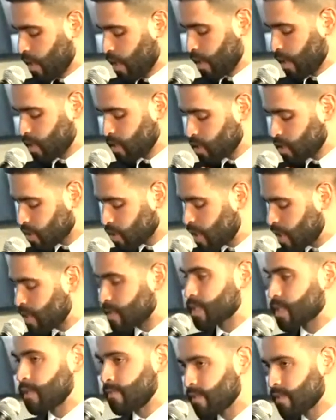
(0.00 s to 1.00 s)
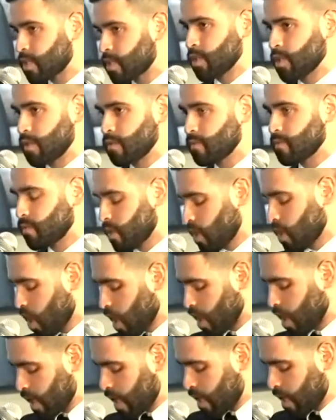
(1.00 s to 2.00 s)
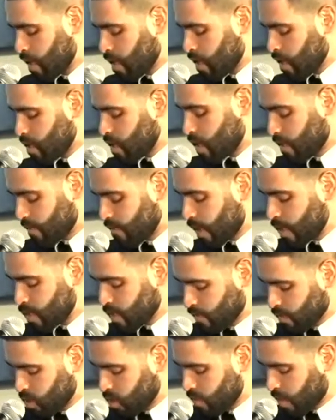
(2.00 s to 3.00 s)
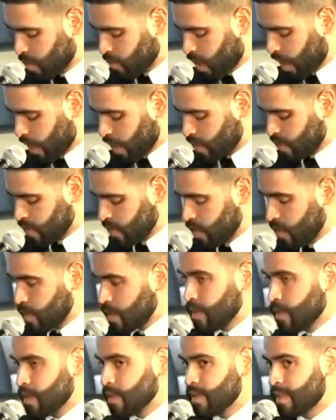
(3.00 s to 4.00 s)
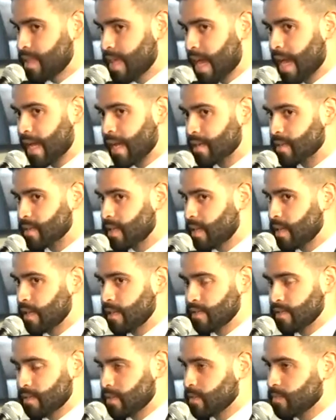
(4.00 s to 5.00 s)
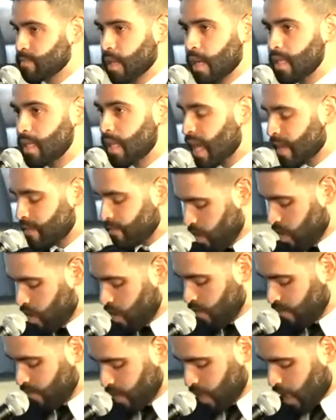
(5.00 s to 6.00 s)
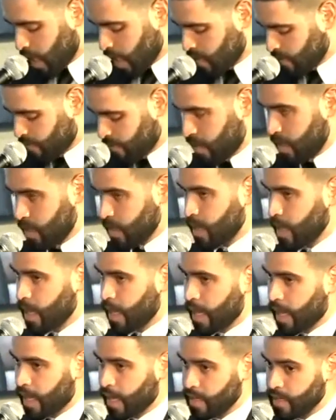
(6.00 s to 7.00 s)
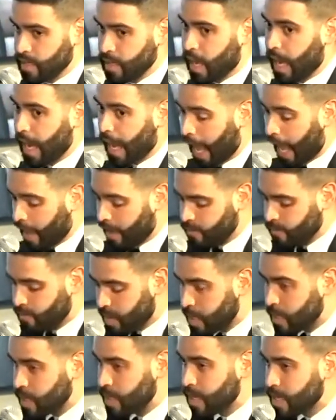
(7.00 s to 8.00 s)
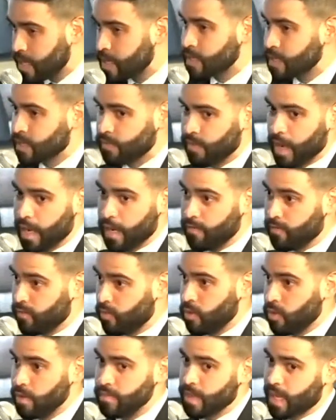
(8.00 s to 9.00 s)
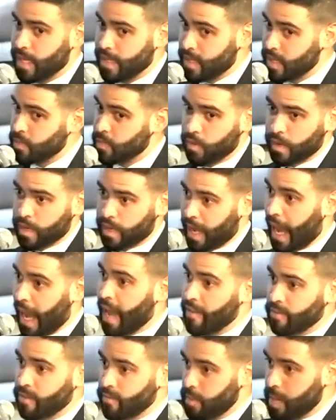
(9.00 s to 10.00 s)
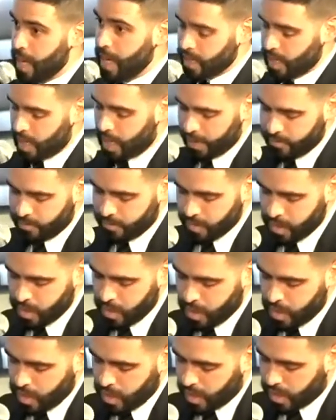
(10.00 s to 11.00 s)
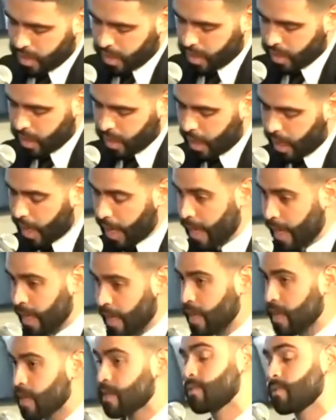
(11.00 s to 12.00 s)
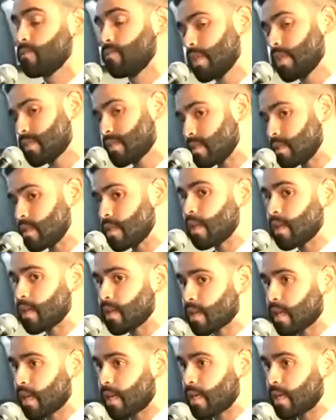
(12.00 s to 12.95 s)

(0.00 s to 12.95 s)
concerning this conviction regarding the defense of human rights. That is a lifelong philosophy, and I have been in this fight for, at this point, half of my life. I recently